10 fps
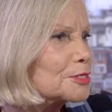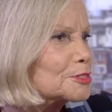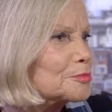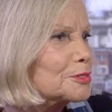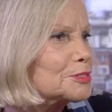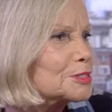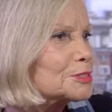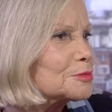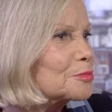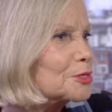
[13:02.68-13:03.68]

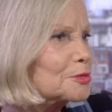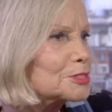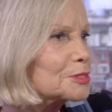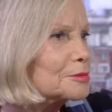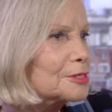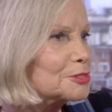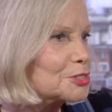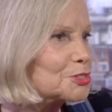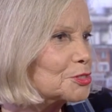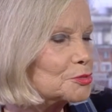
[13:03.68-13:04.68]
osmosis. We're using
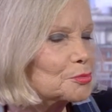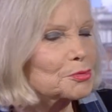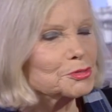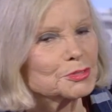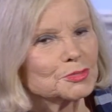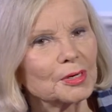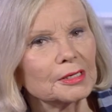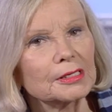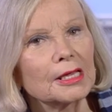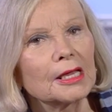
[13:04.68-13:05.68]
distilled water as
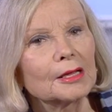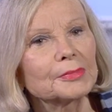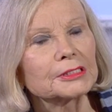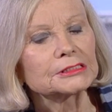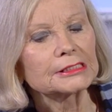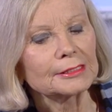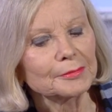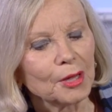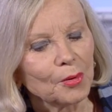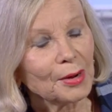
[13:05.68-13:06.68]
well. But
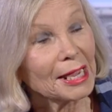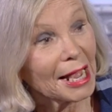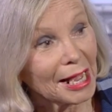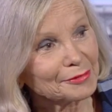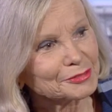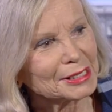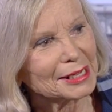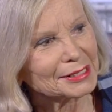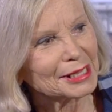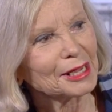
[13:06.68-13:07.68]
we have to
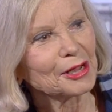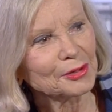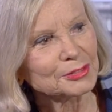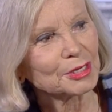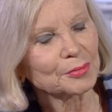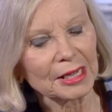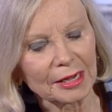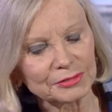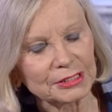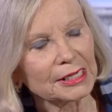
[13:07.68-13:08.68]
get the ozone, we
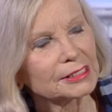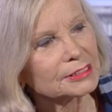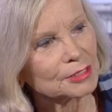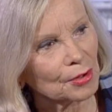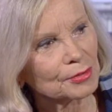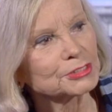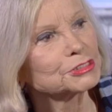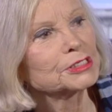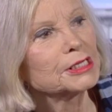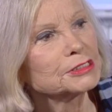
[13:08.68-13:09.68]
have to get this
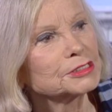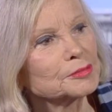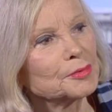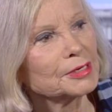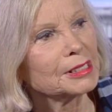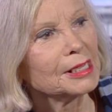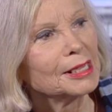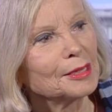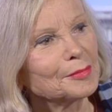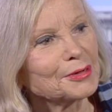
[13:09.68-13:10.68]
oxygen into the body,
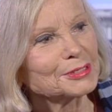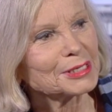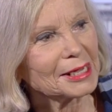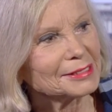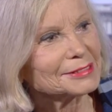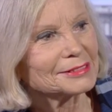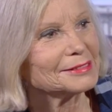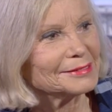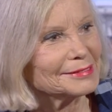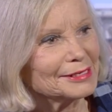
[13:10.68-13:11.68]
because cancer
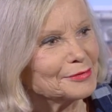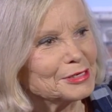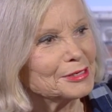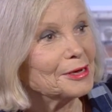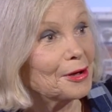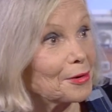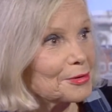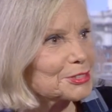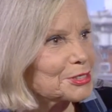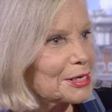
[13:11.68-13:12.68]
can't live in an
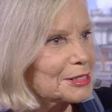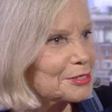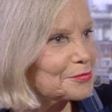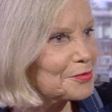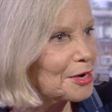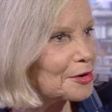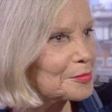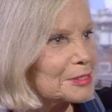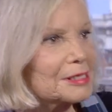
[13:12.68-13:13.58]
oxygenated environment,